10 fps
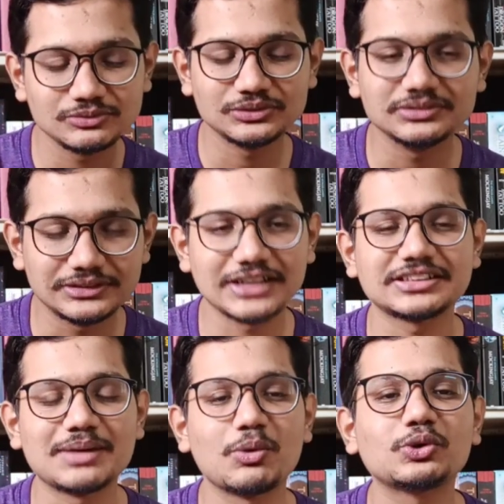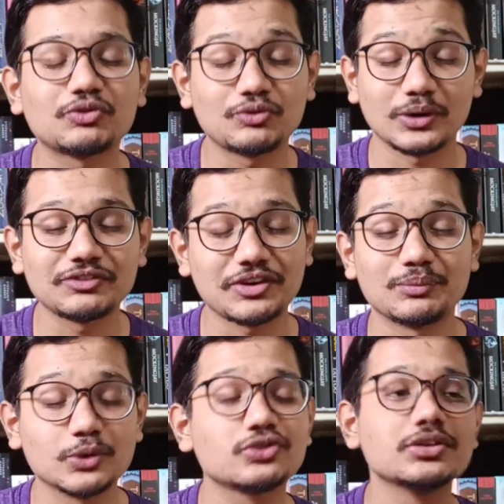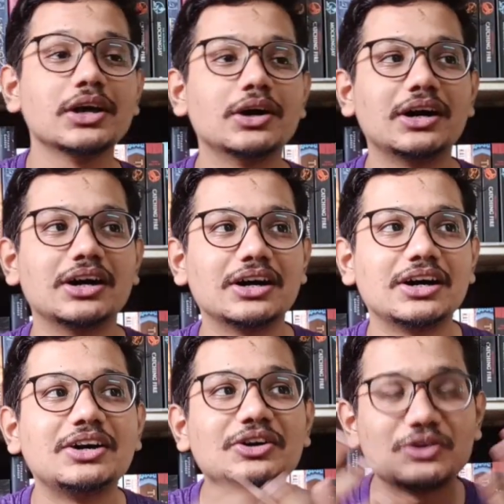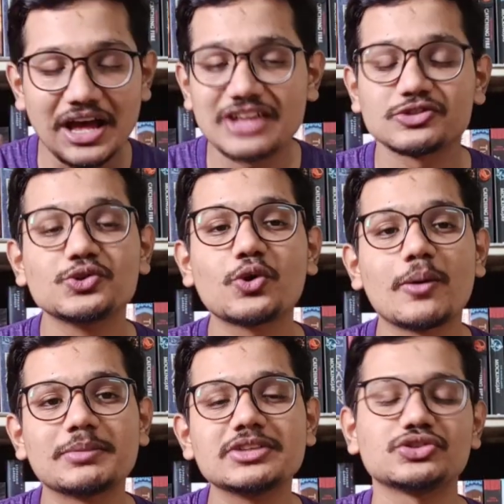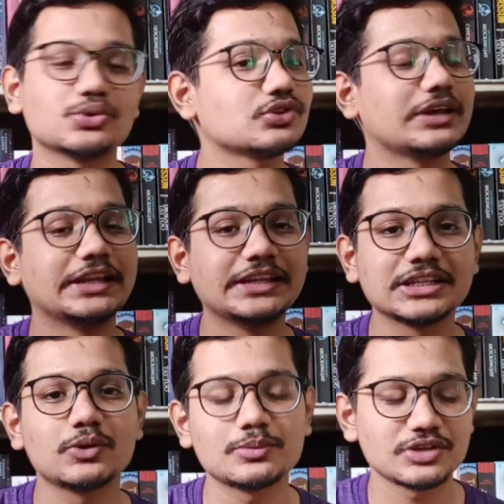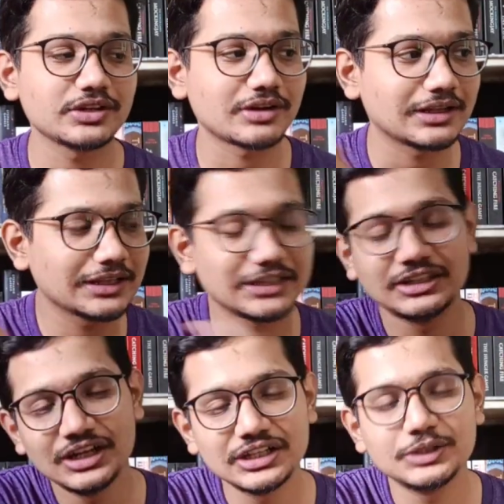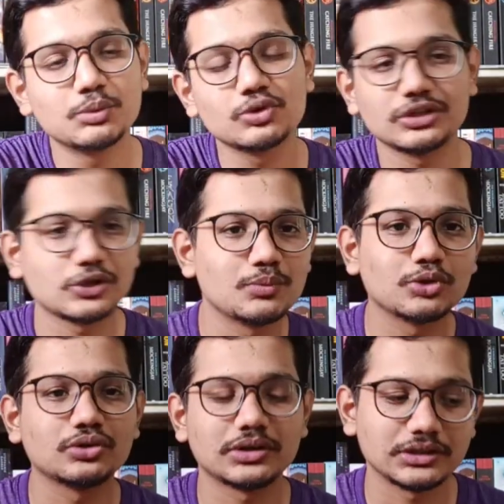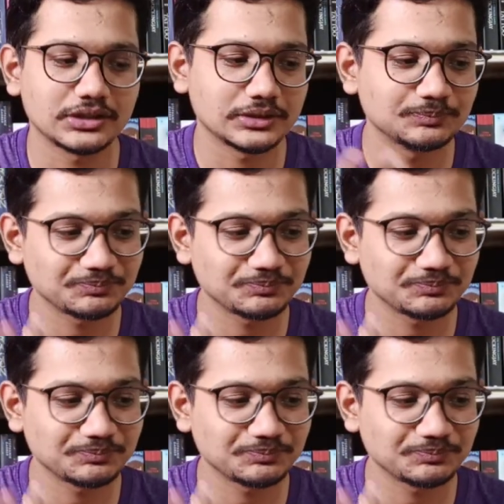that amount of forty-five books Uh, as new copies using any other website rather than the book sale or book uh,